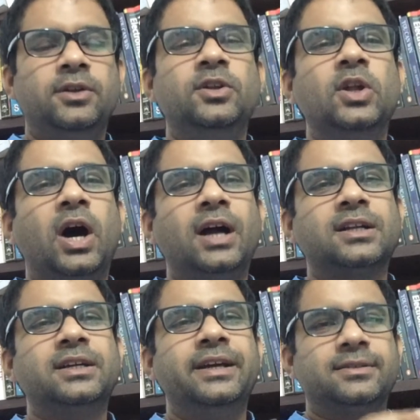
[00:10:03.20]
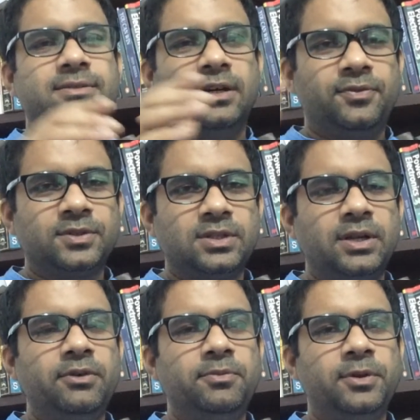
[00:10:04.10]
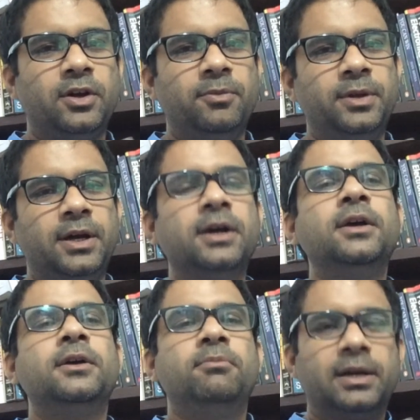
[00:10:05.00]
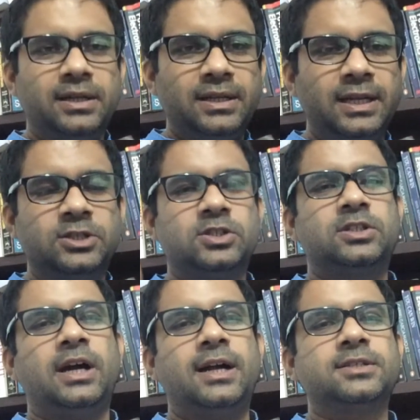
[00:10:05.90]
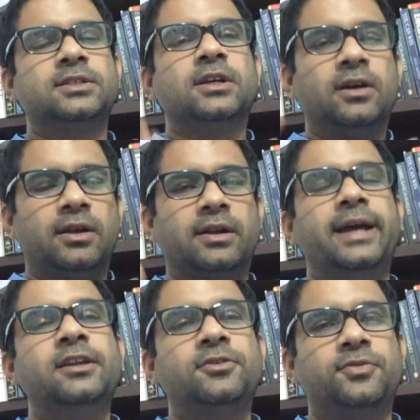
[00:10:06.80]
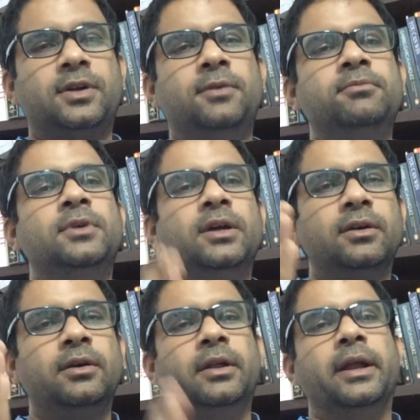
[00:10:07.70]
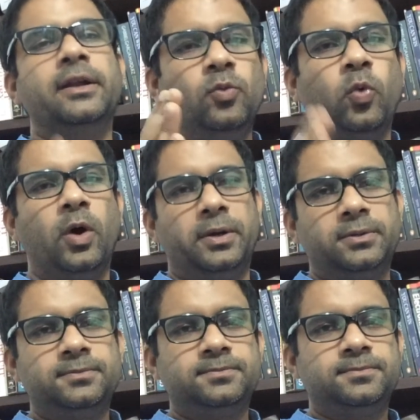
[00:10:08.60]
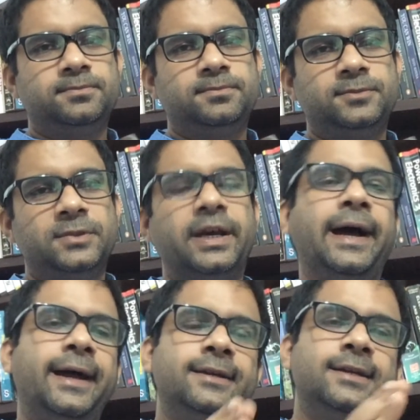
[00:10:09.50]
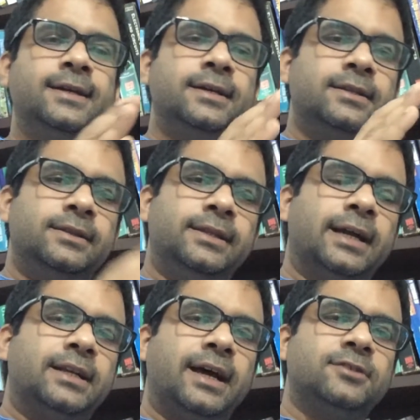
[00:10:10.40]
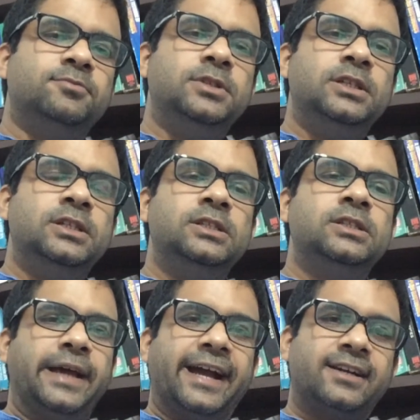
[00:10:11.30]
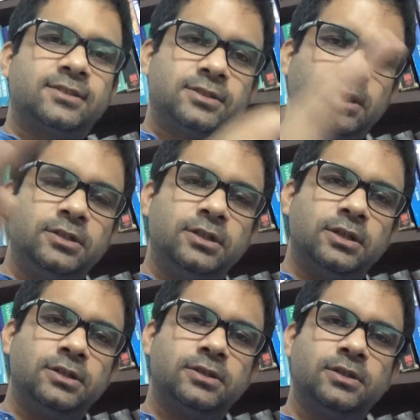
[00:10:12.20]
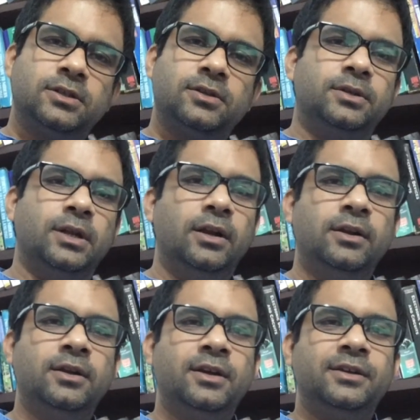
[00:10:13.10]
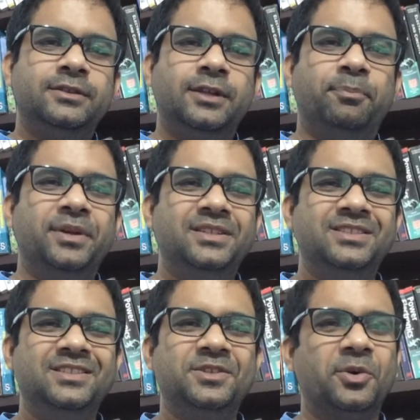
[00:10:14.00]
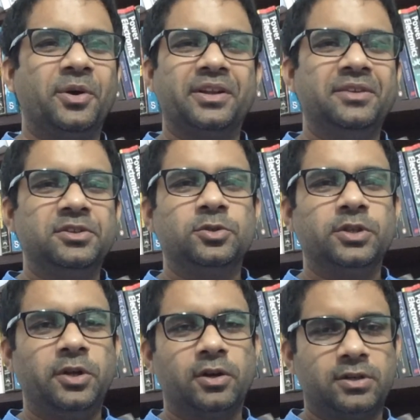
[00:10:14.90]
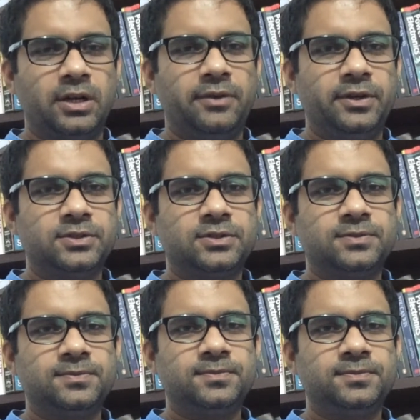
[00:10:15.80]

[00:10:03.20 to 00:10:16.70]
not a surface level phenomena, but it starts right from grade 1, and that has been extended till the PG or even to the doctor levels.